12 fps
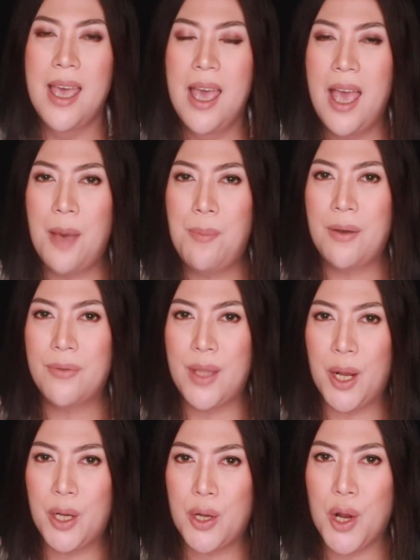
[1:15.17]
about
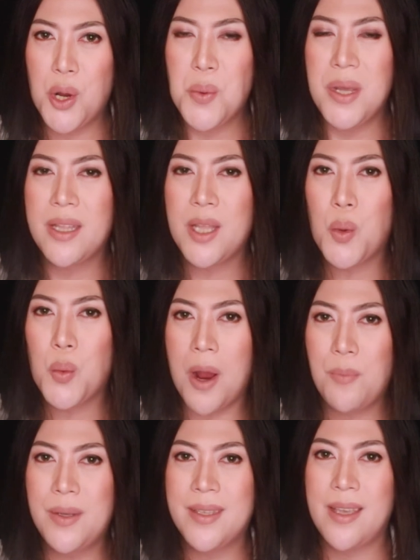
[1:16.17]
their current
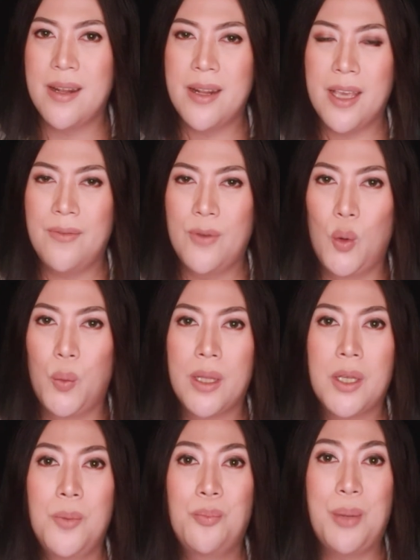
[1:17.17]
representative who will
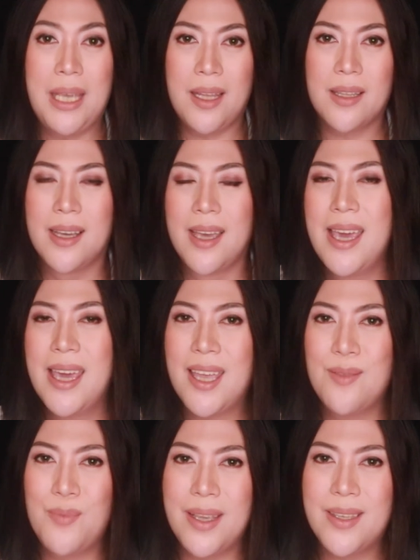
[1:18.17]
compete
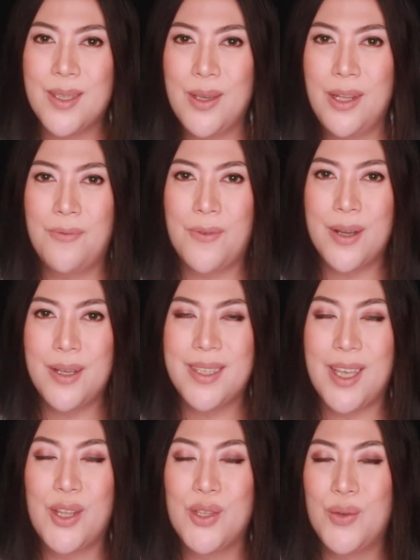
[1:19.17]
in Miss Universe
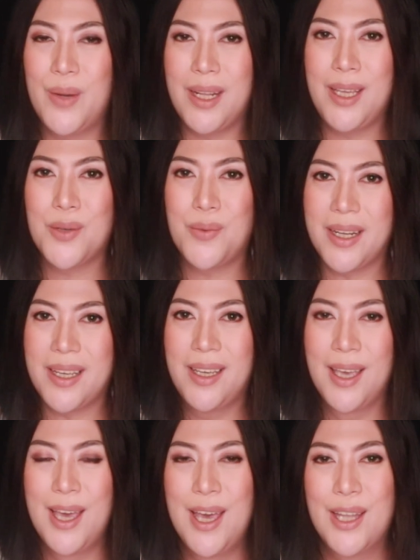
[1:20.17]
2020.
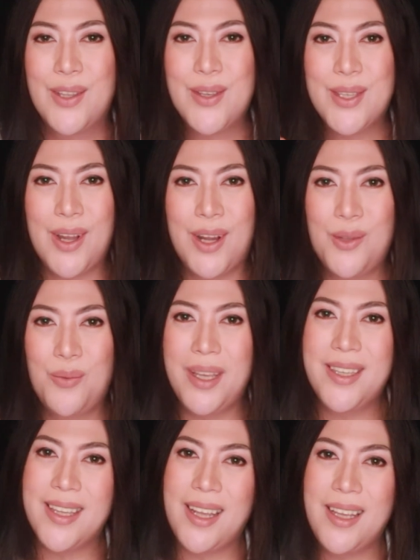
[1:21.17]
To start
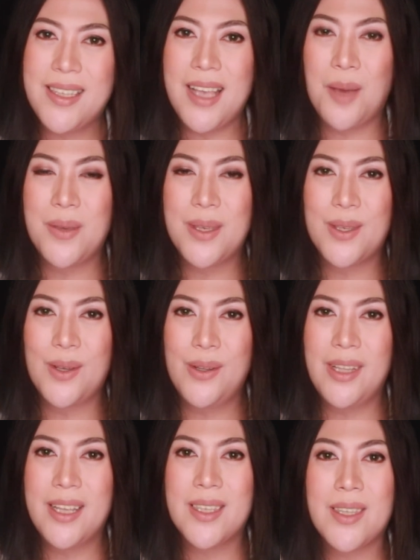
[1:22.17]
with today's
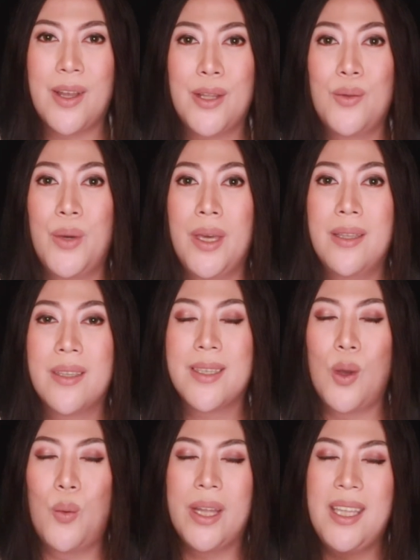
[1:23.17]
episode, let's start with
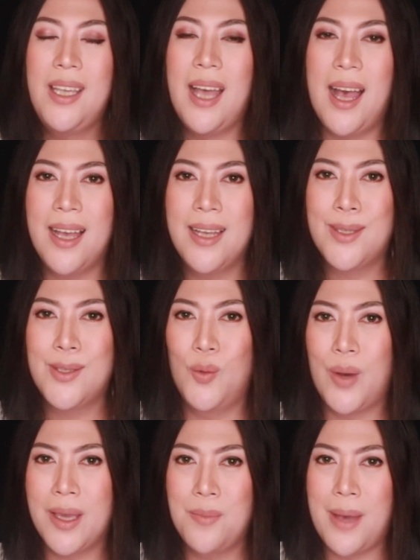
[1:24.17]
Sawaliha
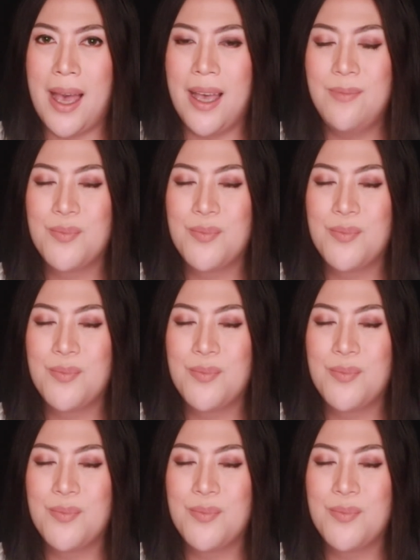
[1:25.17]
Suwaima,